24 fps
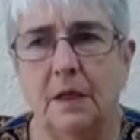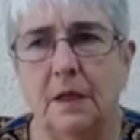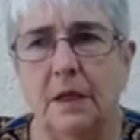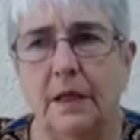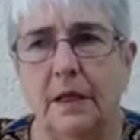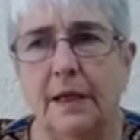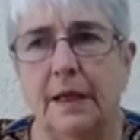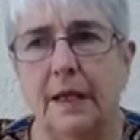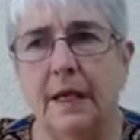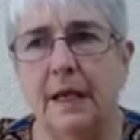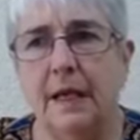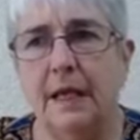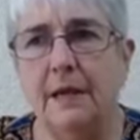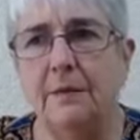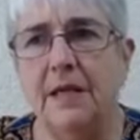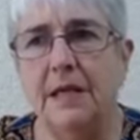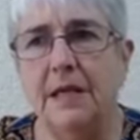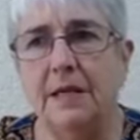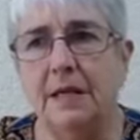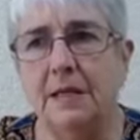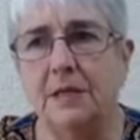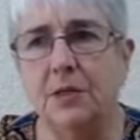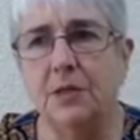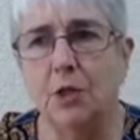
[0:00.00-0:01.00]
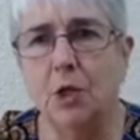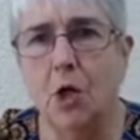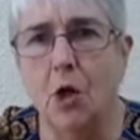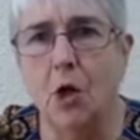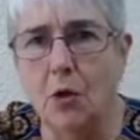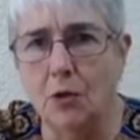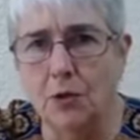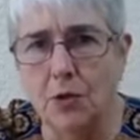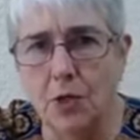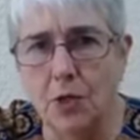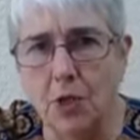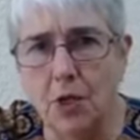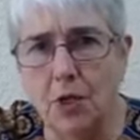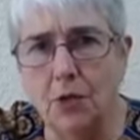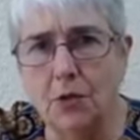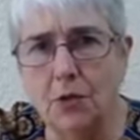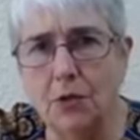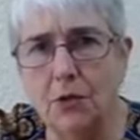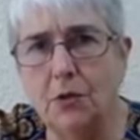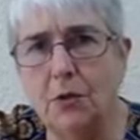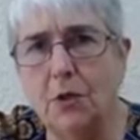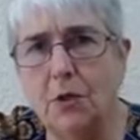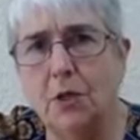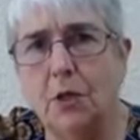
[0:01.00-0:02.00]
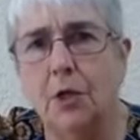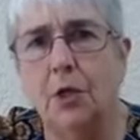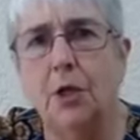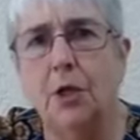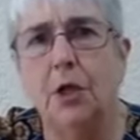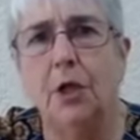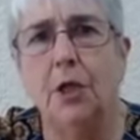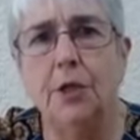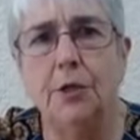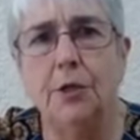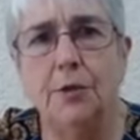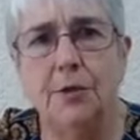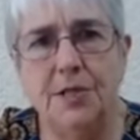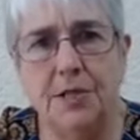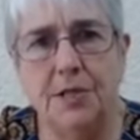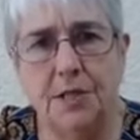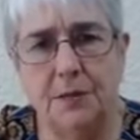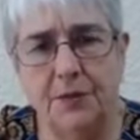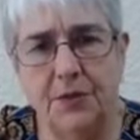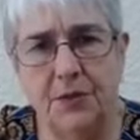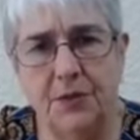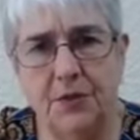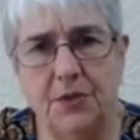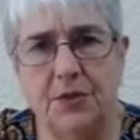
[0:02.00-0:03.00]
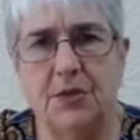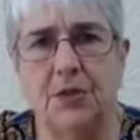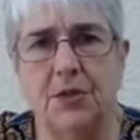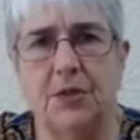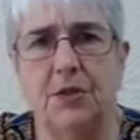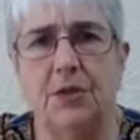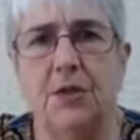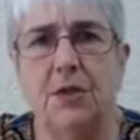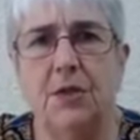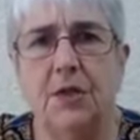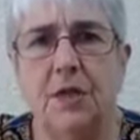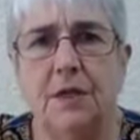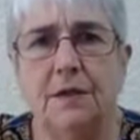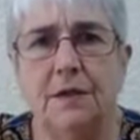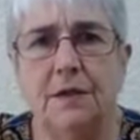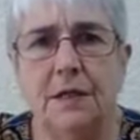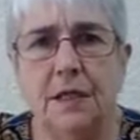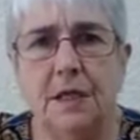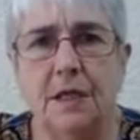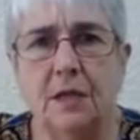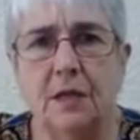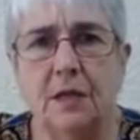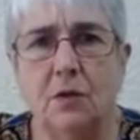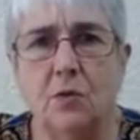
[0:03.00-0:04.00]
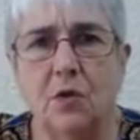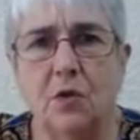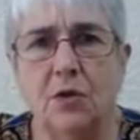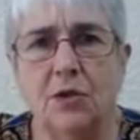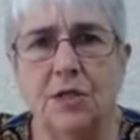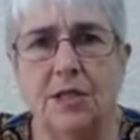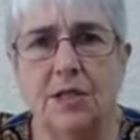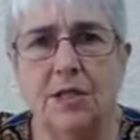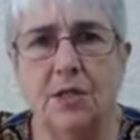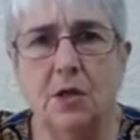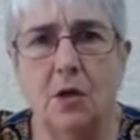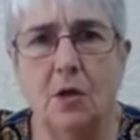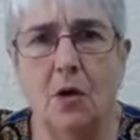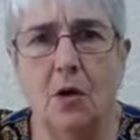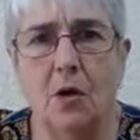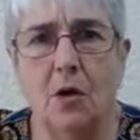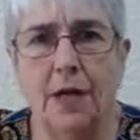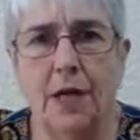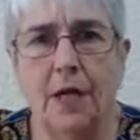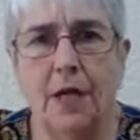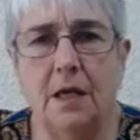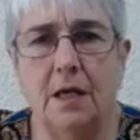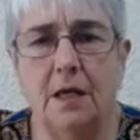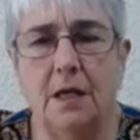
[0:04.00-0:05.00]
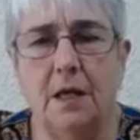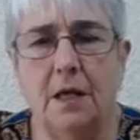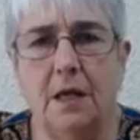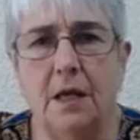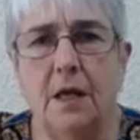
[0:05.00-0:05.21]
and Haman does not know who is the person the king wants to honor.